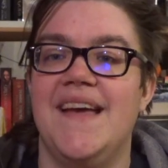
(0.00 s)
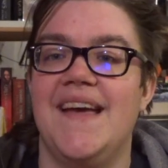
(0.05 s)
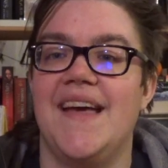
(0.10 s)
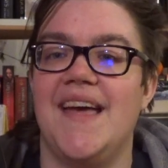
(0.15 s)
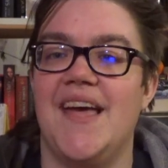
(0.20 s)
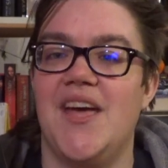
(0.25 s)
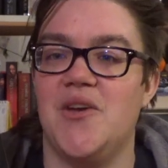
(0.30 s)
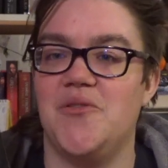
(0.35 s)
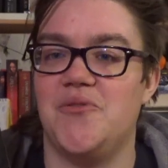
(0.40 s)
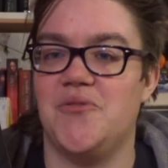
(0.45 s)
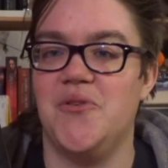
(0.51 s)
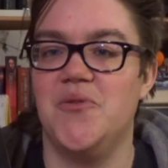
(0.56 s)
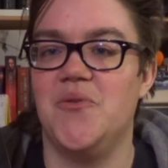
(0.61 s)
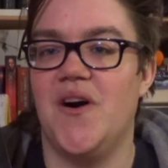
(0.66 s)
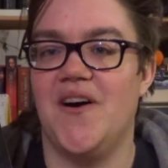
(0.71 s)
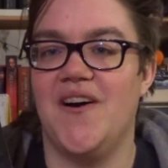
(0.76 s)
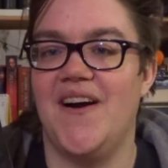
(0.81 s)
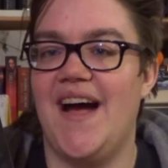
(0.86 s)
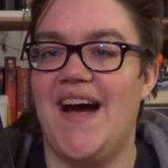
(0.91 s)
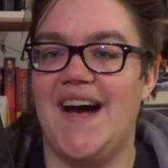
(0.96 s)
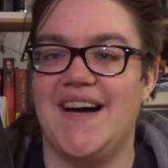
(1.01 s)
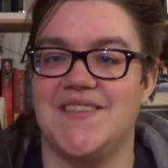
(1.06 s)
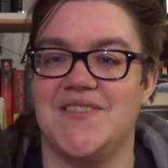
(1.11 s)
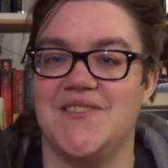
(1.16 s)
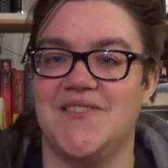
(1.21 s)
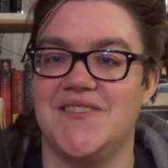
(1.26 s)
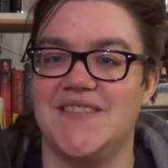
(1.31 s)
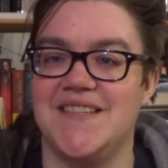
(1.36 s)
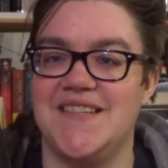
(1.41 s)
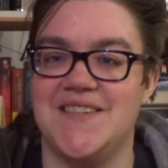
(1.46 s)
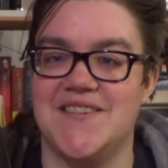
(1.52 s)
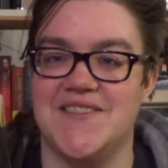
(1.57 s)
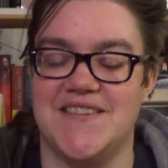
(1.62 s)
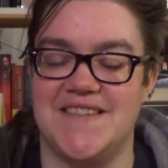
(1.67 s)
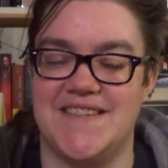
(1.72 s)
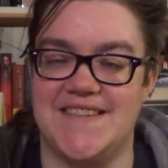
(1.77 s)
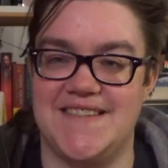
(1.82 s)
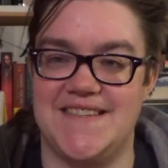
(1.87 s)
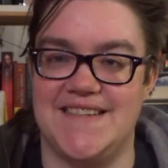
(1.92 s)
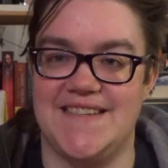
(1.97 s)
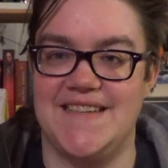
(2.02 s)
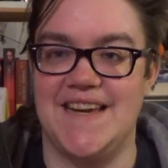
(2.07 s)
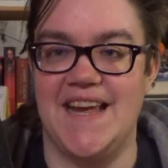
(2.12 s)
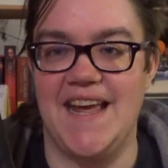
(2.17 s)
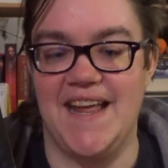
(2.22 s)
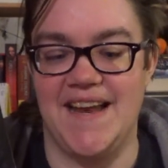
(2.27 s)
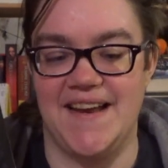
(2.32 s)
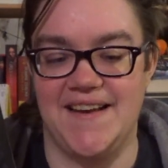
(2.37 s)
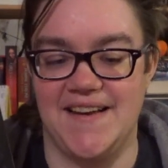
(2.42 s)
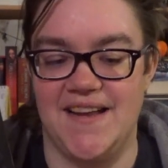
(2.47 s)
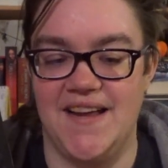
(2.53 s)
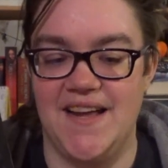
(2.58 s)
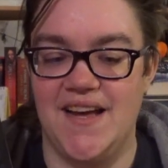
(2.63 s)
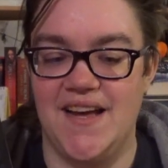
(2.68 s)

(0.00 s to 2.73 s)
if you are at all interested in